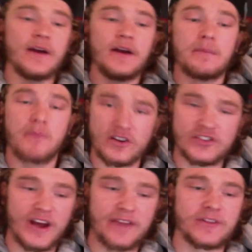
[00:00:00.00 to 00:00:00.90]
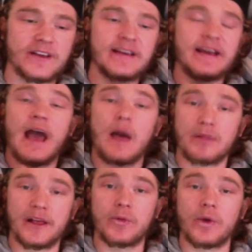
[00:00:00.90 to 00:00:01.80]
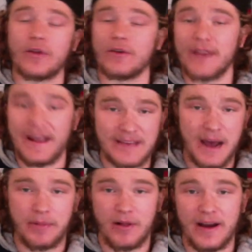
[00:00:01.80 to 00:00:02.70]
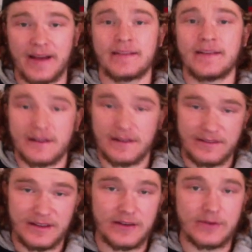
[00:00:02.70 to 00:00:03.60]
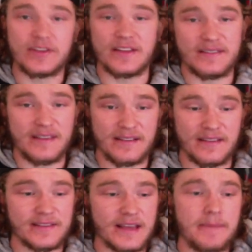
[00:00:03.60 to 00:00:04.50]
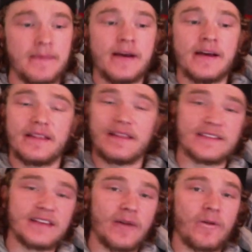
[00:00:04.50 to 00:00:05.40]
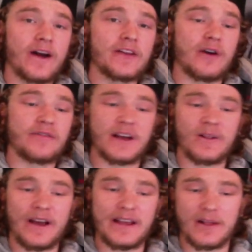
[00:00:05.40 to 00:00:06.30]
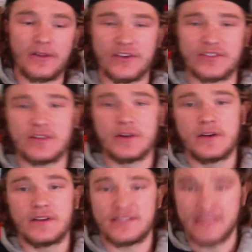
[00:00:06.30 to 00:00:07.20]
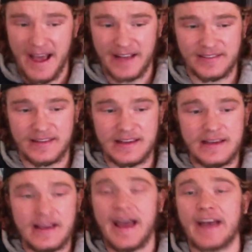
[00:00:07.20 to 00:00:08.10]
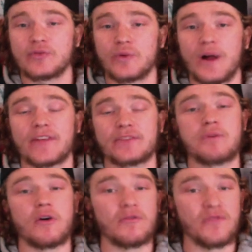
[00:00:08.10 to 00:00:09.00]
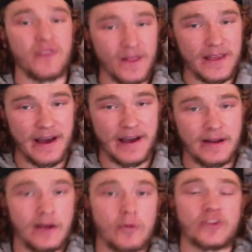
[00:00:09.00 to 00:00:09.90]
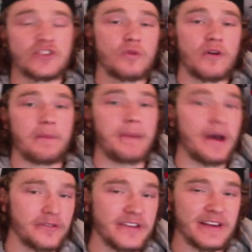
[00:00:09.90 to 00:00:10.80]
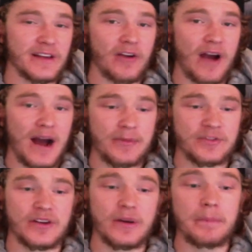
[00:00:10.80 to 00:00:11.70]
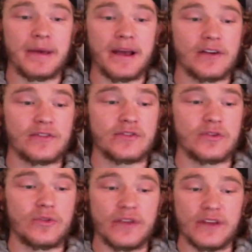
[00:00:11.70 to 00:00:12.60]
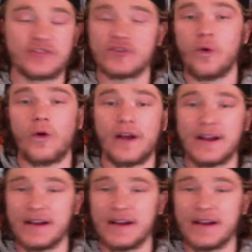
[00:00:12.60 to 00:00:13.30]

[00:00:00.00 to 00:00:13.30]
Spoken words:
Mark Scheifele, and Blake Wheeler. That top line continues and stays the same. Then the second line, you have Nikolaj Ehlers, Stastny, as well as Beauvillier, which is more of a penalty killer option compared to the scoring